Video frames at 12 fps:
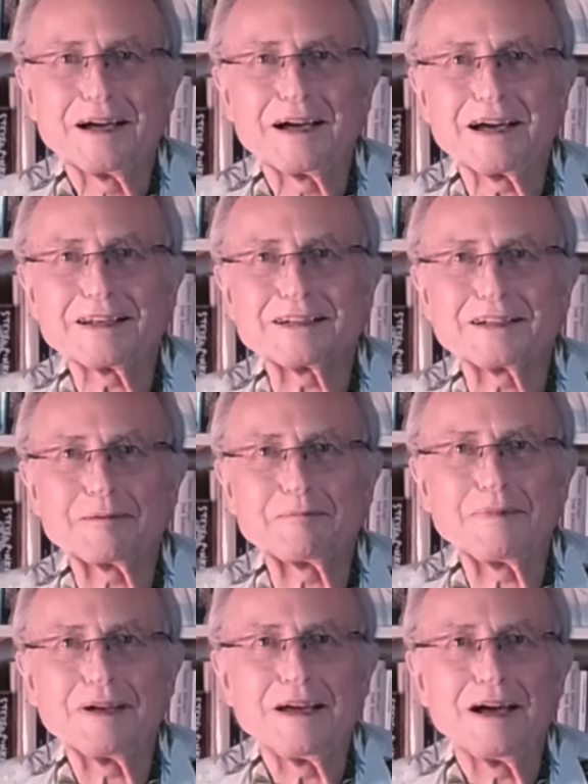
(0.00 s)

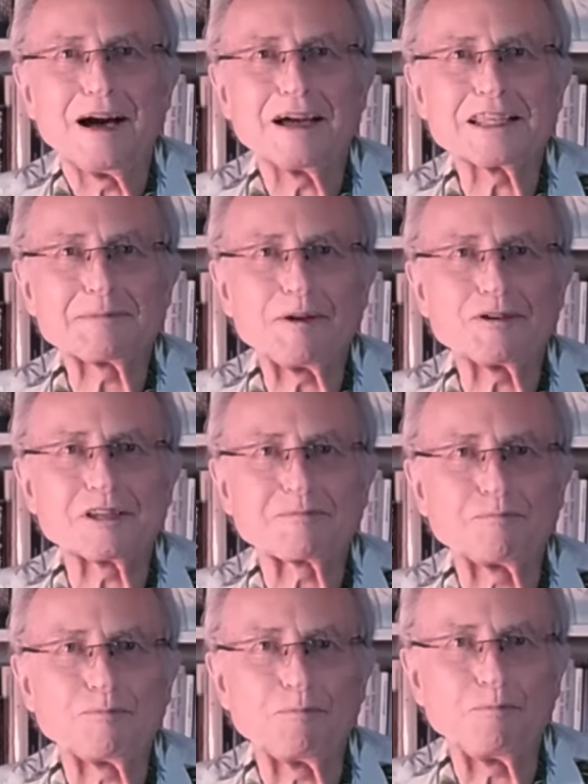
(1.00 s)
I suppose
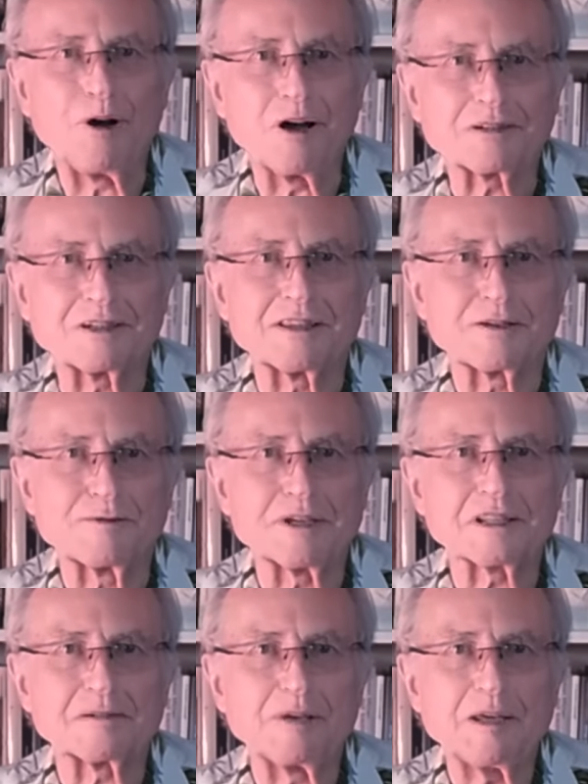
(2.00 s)
partly the
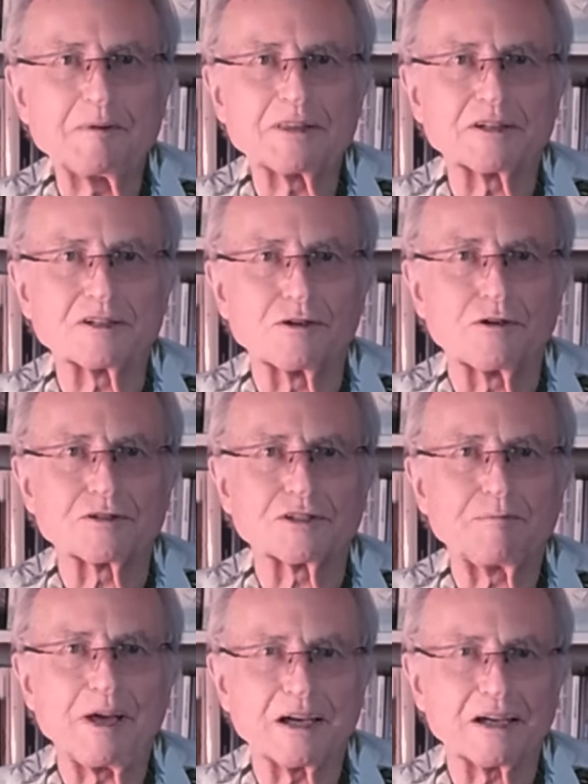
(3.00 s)
reason may be that dogs are
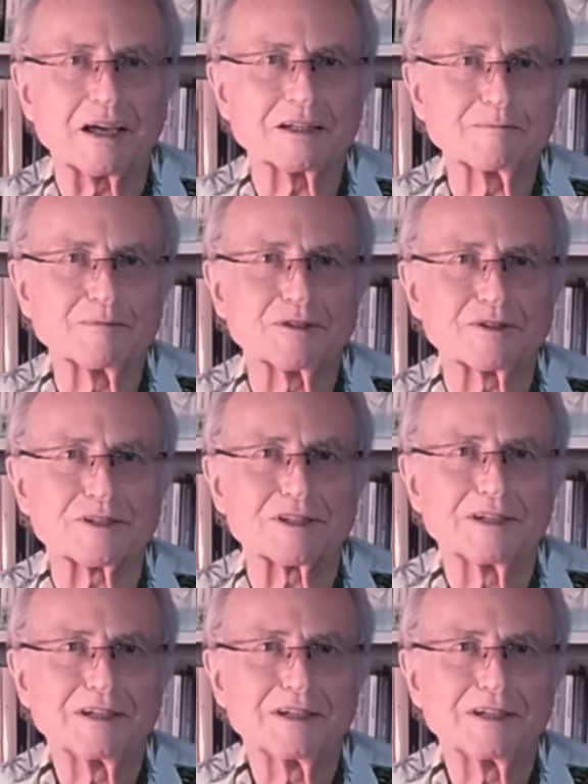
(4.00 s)
pack animals.